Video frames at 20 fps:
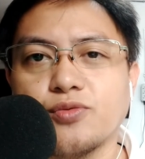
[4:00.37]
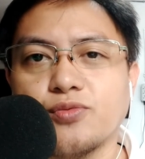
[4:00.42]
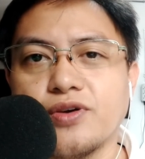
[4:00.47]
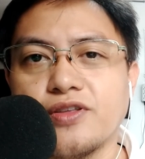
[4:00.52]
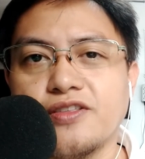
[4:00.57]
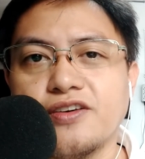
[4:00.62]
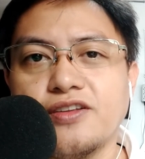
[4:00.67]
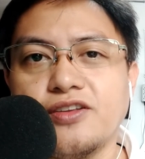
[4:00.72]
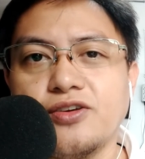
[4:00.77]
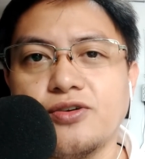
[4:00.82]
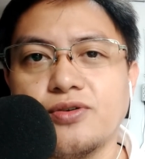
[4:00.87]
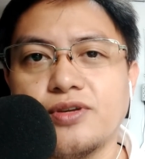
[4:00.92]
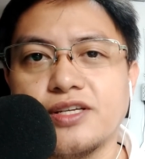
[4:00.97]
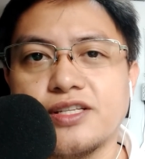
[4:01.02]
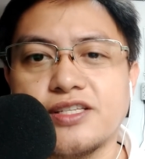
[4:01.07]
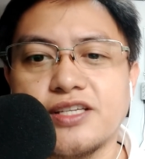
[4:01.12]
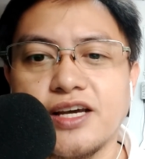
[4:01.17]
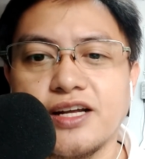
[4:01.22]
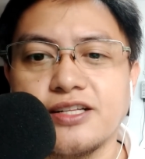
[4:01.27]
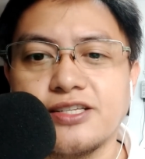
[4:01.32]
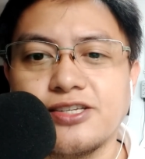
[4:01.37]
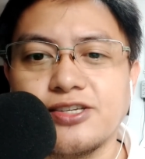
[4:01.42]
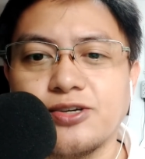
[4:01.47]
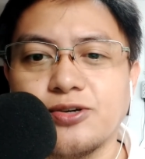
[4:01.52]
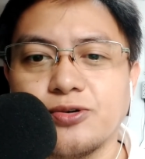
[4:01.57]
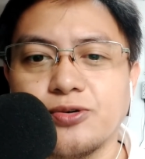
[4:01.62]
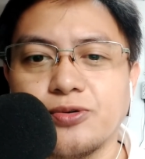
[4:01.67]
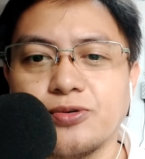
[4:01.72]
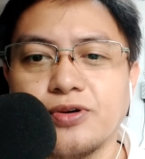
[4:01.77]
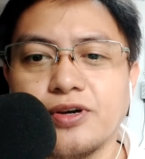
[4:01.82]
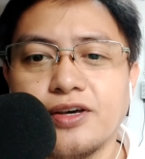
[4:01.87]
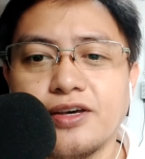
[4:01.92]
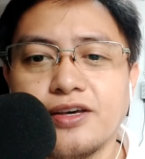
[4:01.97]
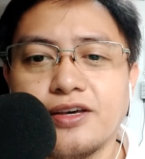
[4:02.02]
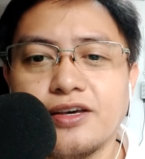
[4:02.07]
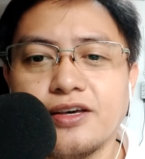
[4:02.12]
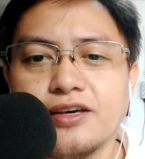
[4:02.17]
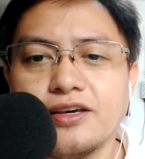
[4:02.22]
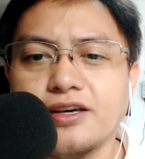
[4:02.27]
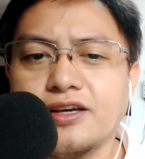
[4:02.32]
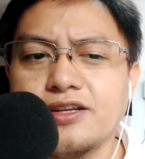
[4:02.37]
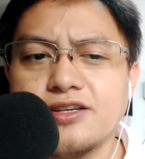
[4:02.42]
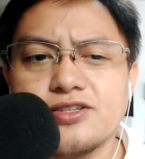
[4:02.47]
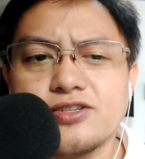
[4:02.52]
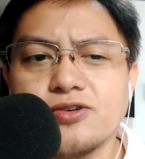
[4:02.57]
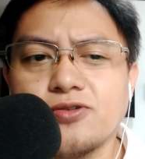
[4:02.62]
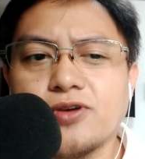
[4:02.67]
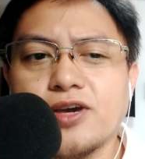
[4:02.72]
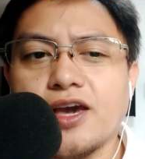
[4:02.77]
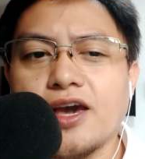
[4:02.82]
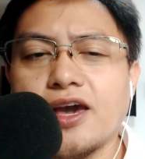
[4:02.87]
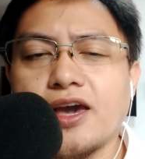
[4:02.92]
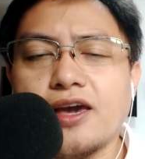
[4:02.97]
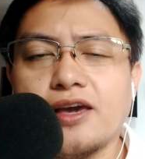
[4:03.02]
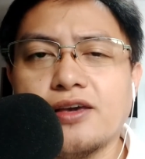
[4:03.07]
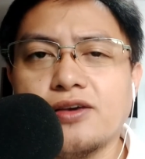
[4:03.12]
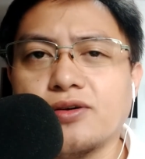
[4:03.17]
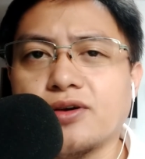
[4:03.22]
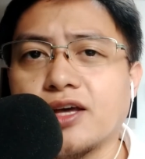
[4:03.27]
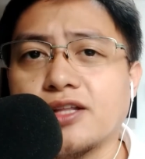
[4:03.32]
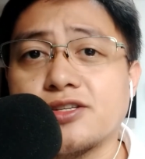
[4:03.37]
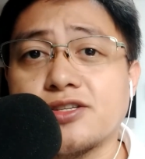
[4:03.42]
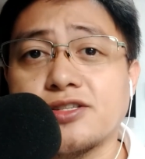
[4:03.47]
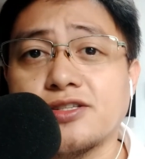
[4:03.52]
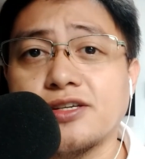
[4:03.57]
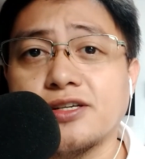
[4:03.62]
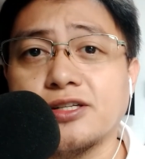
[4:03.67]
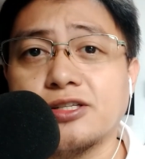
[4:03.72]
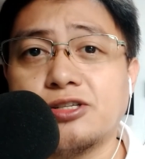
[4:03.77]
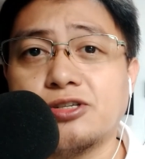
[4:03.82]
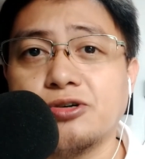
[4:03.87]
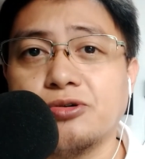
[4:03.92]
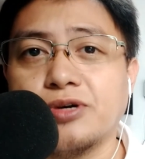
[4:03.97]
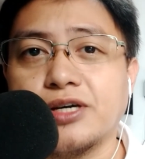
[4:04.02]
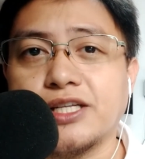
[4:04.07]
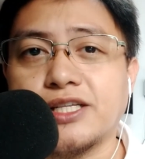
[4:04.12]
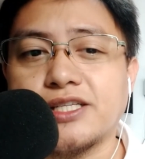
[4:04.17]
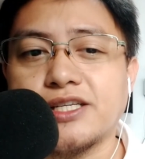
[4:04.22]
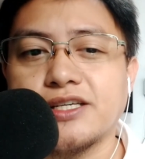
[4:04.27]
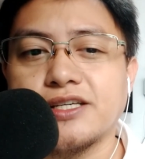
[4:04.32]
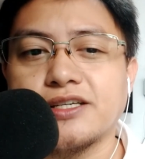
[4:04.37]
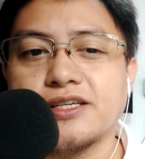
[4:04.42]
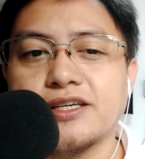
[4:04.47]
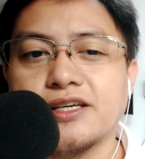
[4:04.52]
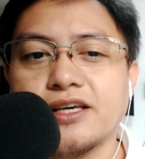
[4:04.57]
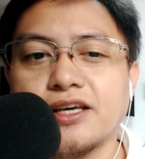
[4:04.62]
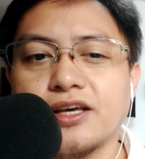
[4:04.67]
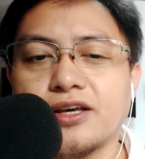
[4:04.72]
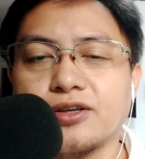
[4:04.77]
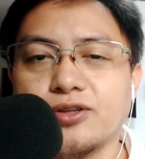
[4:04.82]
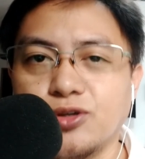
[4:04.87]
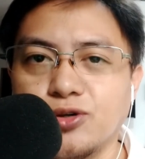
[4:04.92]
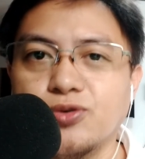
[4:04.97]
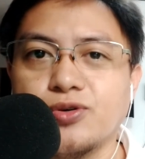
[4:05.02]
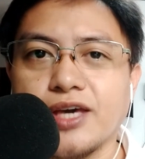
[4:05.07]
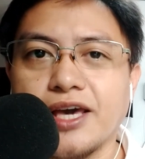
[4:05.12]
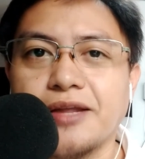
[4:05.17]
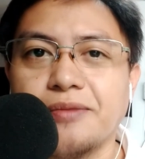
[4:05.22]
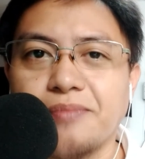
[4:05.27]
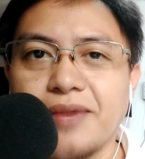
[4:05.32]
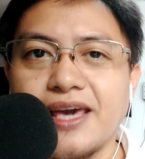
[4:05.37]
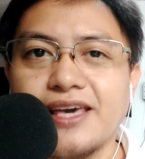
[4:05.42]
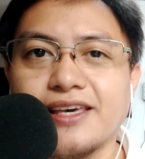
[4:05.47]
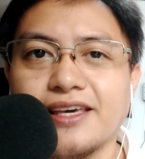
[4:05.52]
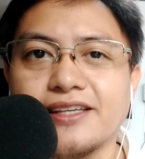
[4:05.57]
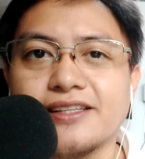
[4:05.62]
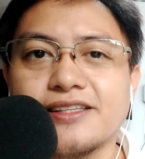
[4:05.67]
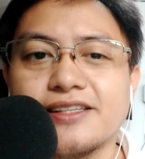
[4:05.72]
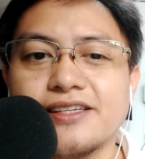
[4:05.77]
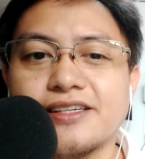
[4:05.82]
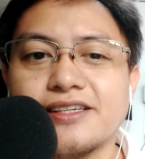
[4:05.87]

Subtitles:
within you that tells you, it is okay, you can still do it, you can make it.